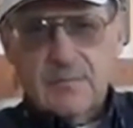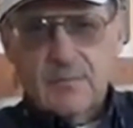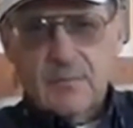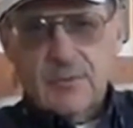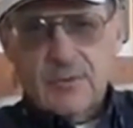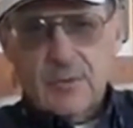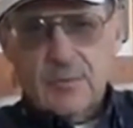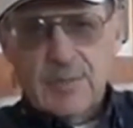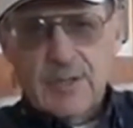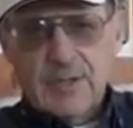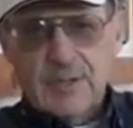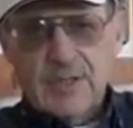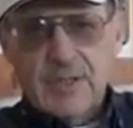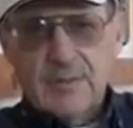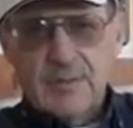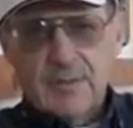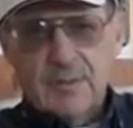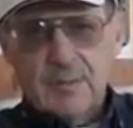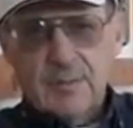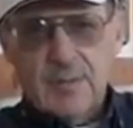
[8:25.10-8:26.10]
which are
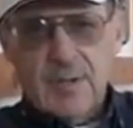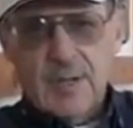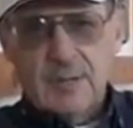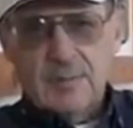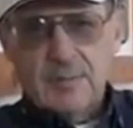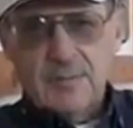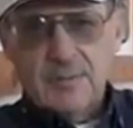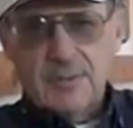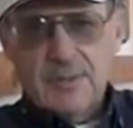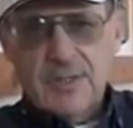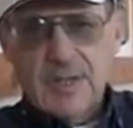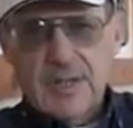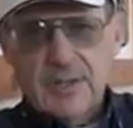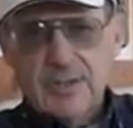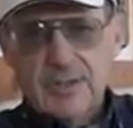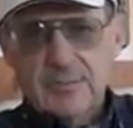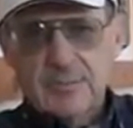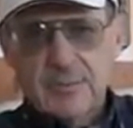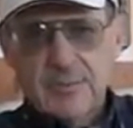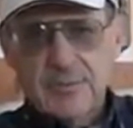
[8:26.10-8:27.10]
biochemical problems, you can
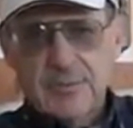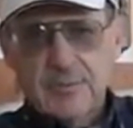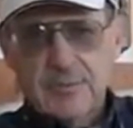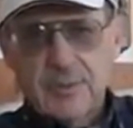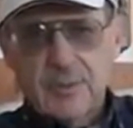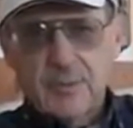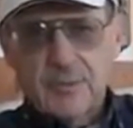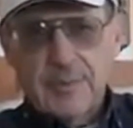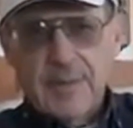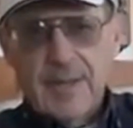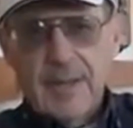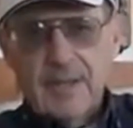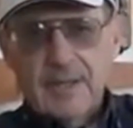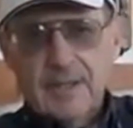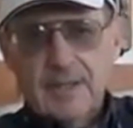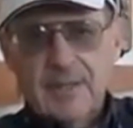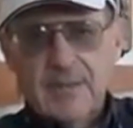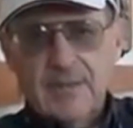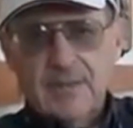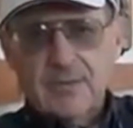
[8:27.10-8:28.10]
actually put the mineral
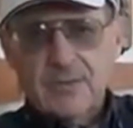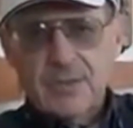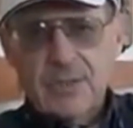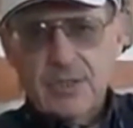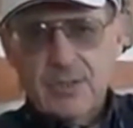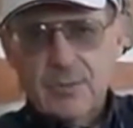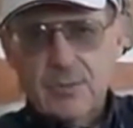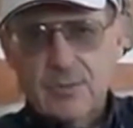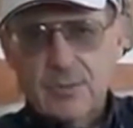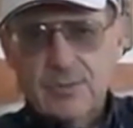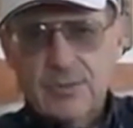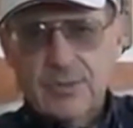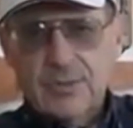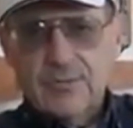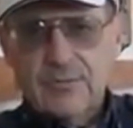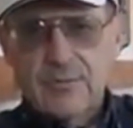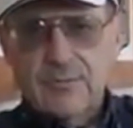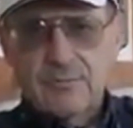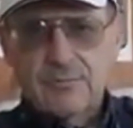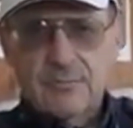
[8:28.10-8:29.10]
back, and the genes will
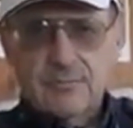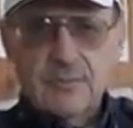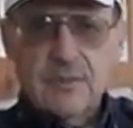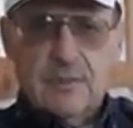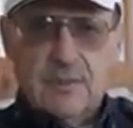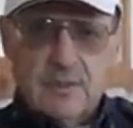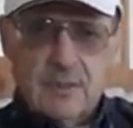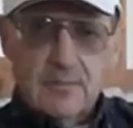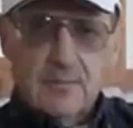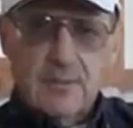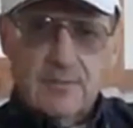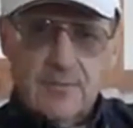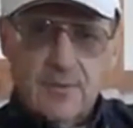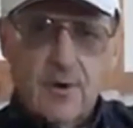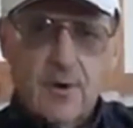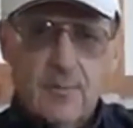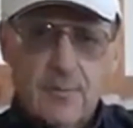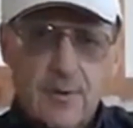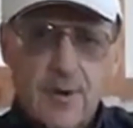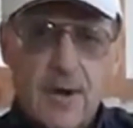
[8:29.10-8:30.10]
then
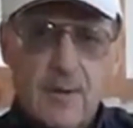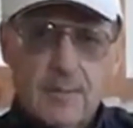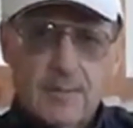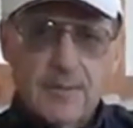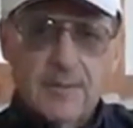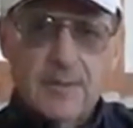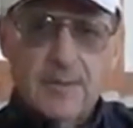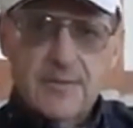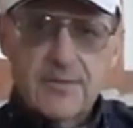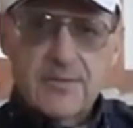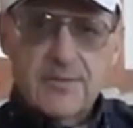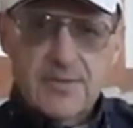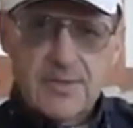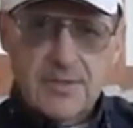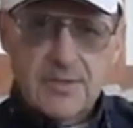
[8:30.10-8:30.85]
perform properly, and the disease